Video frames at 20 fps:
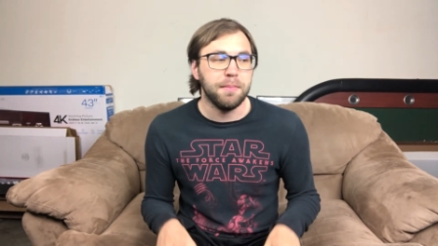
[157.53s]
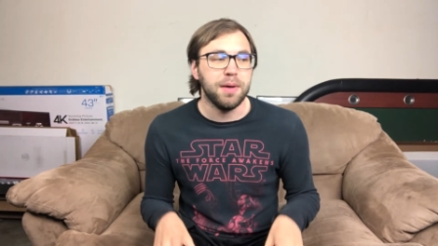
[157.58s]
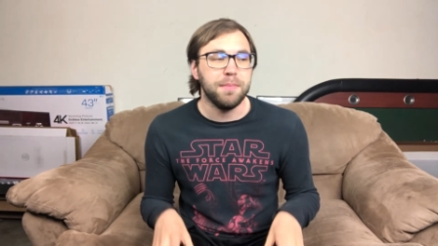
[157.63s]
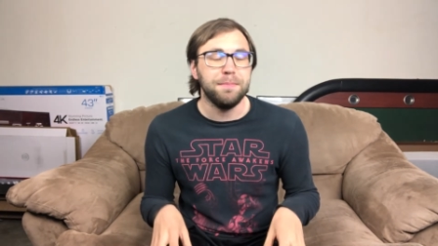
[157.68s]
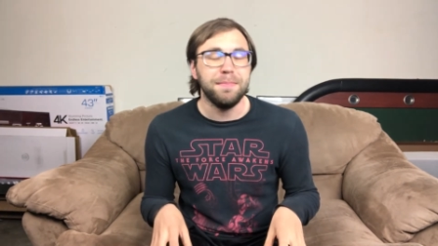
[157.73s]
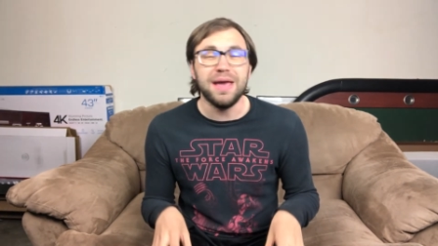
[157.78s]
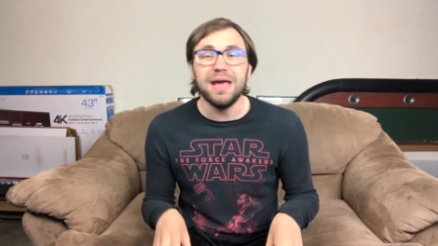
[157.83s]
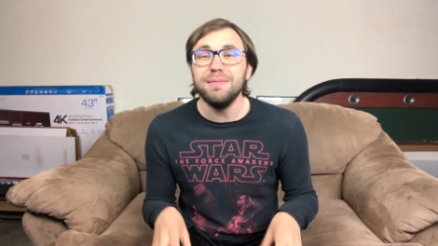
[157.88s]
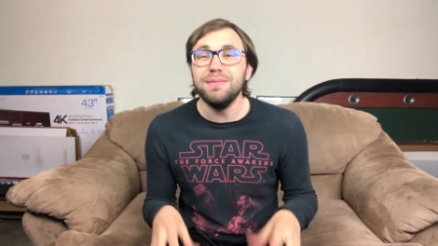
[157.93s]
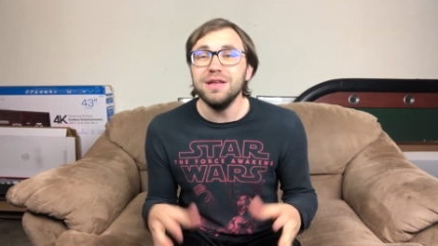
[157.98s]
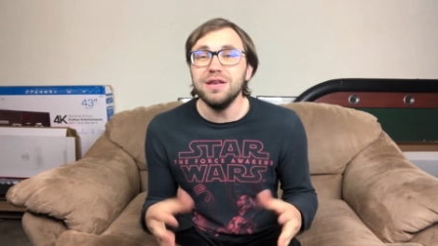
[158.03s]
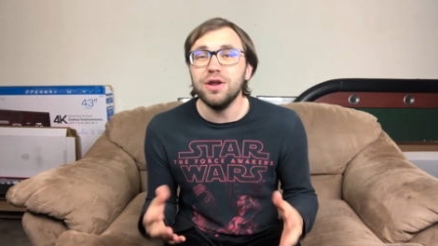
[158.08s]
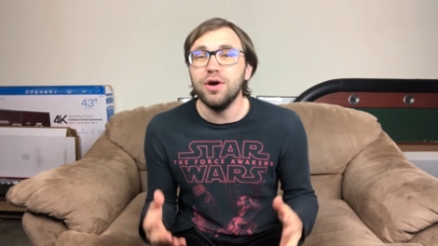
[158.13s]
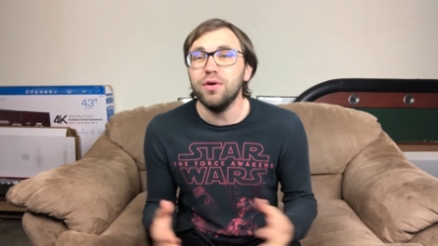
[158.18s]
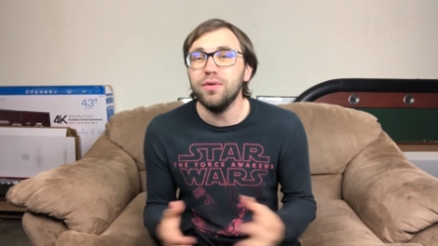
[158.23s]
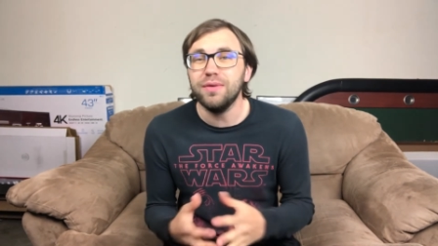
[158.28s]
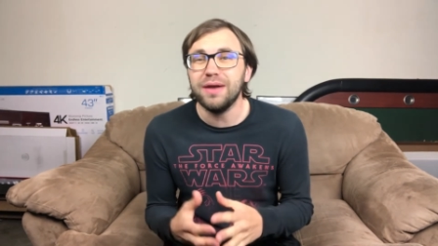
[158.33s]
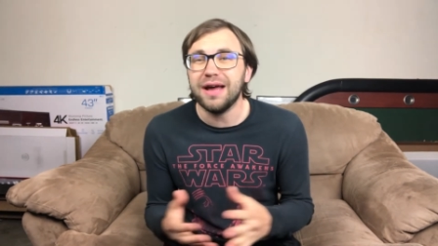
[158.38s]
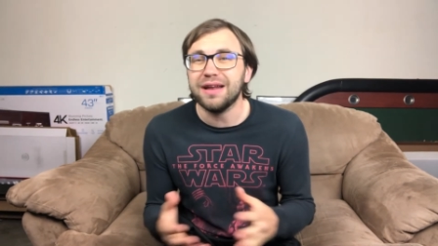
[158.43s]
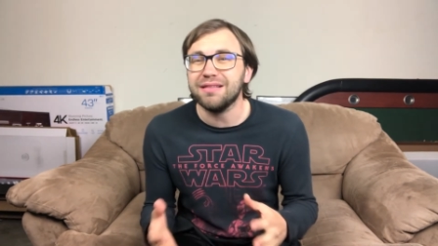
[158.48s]
Maybe
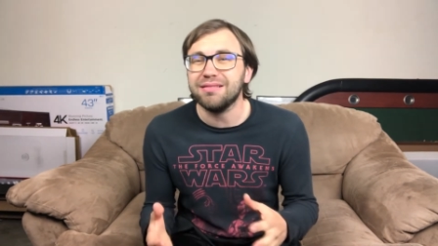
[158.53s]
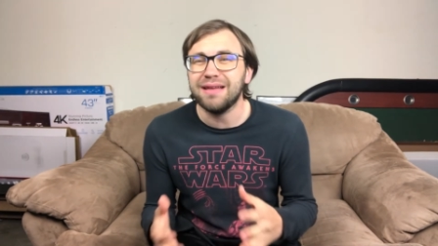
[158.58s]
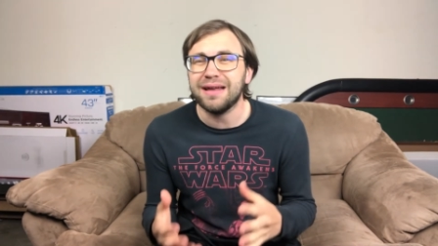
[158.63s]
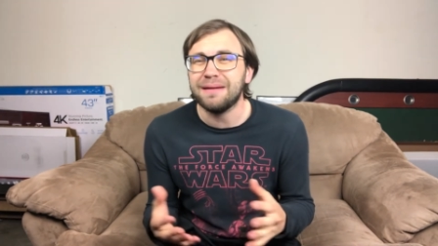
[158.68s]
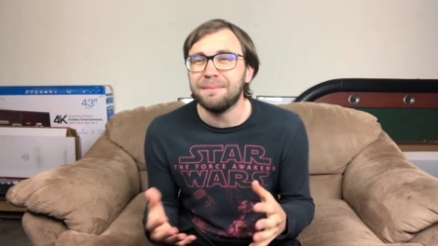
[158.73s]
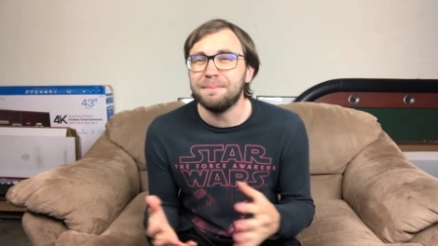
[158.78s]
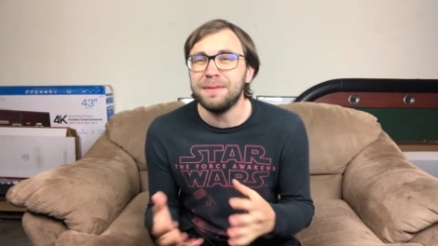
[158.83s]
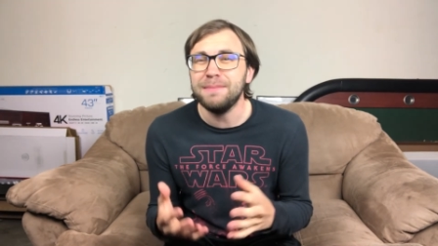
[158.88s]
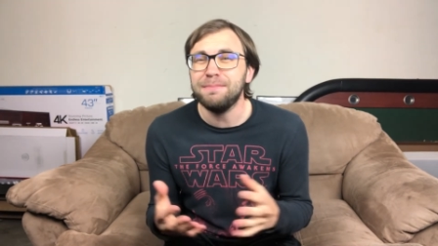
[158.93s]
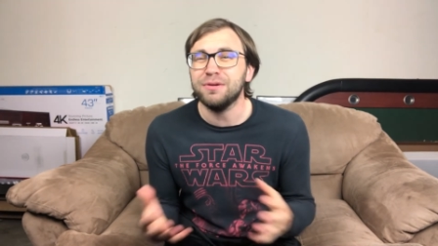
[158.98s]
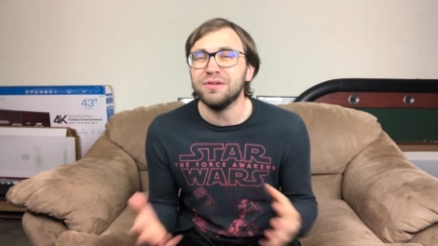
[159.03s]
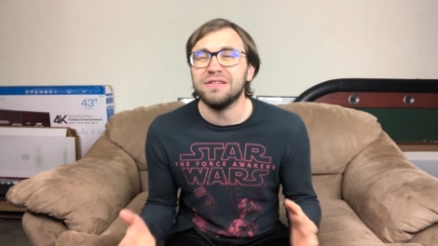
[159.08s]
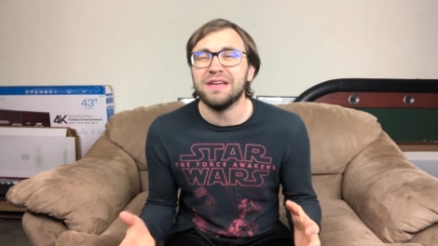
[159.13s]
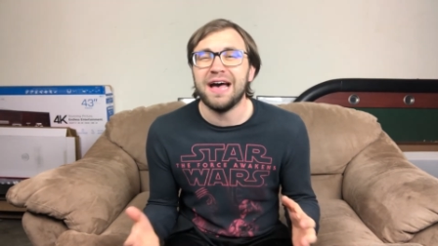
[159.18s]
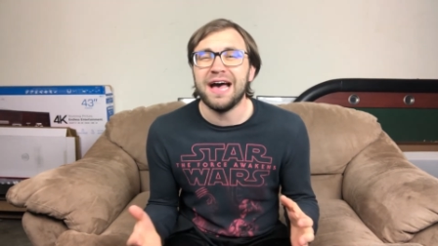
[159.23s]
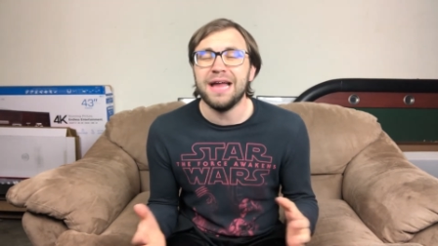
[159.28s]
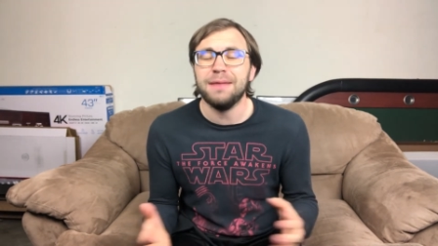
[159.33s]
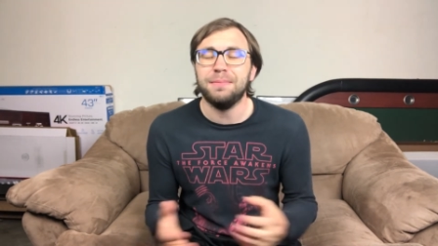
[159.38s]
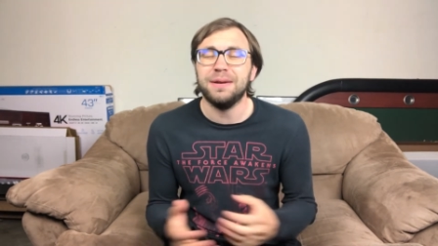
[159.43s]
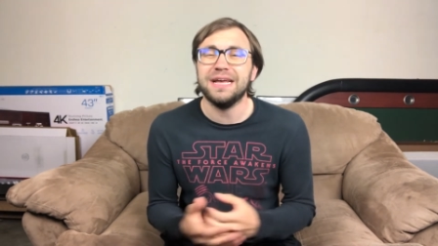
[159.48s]
not a lot of people
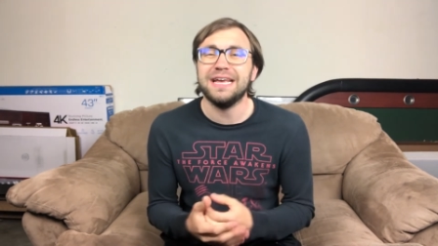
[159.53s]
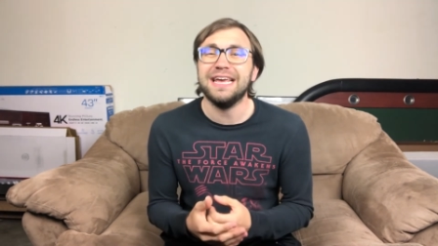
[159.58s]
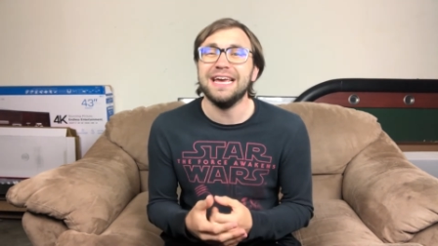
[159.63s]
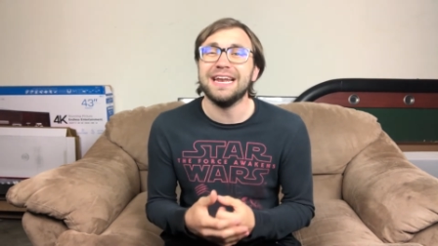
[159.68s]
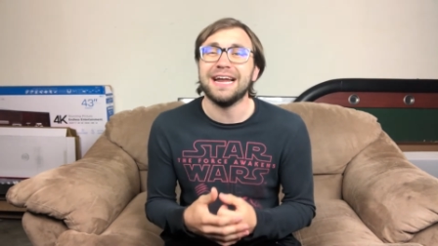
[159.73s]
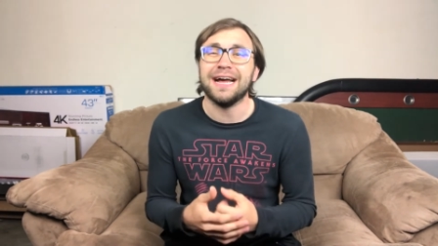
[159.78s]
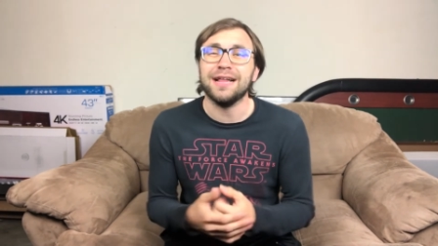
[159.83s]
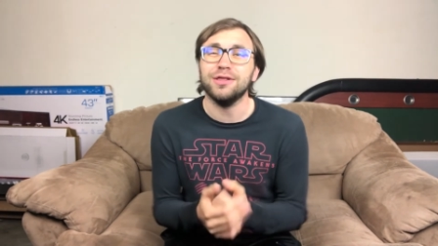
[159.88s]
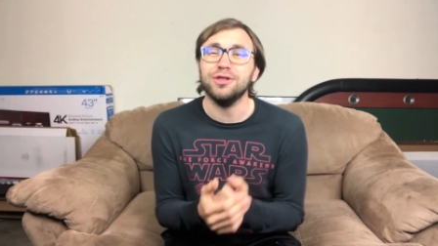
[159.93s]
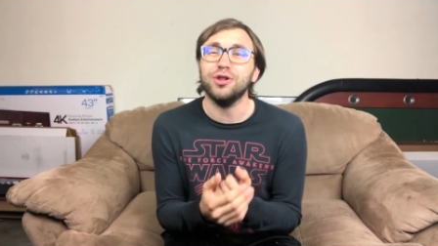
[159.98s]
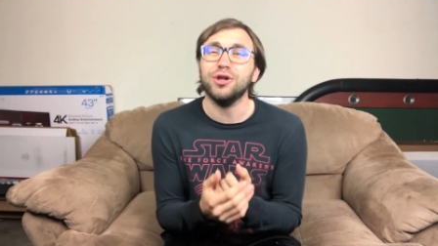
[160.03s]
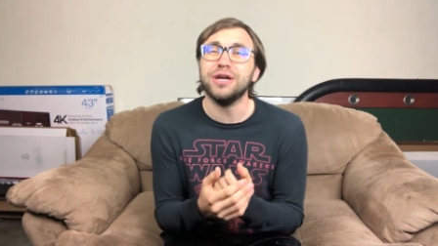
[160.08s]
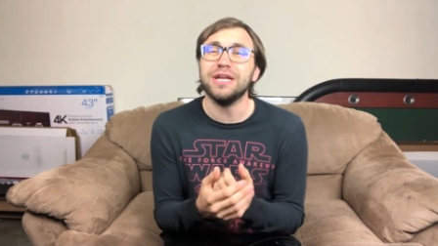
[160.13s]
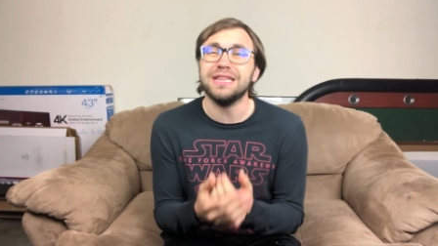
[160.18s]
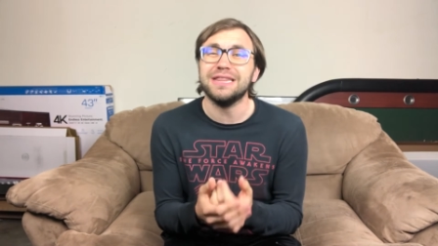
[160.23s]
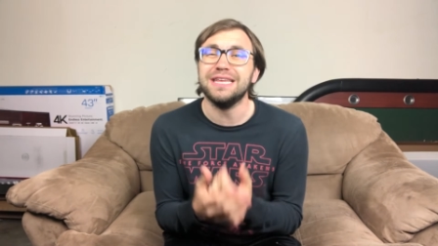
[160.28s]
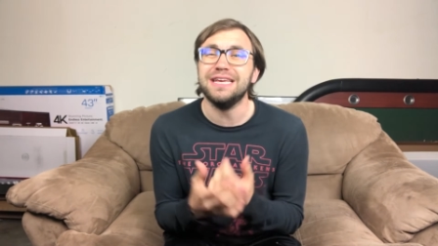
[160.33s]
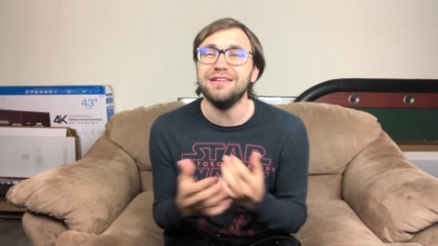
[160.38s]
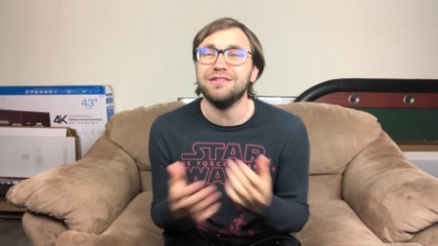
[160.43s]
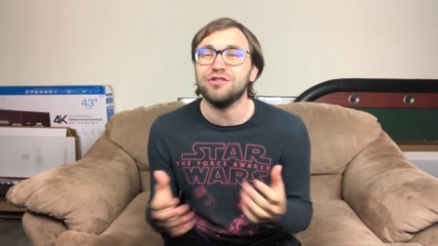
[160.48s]
died, but again, I look
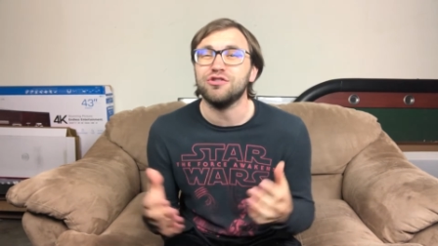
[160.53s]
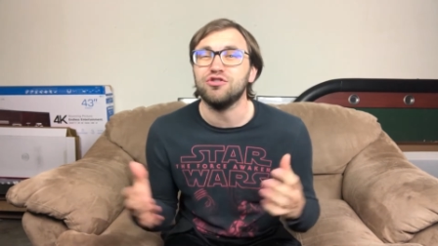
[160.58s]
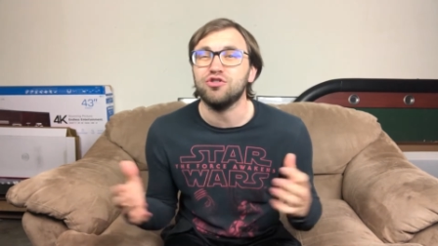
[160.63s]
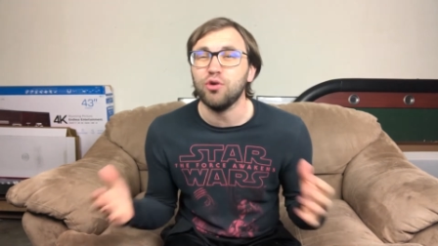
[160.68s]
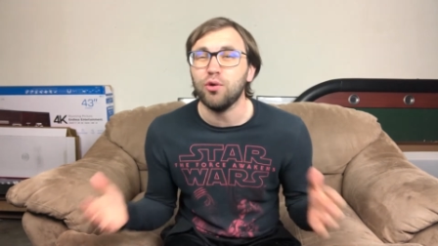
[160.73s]
at this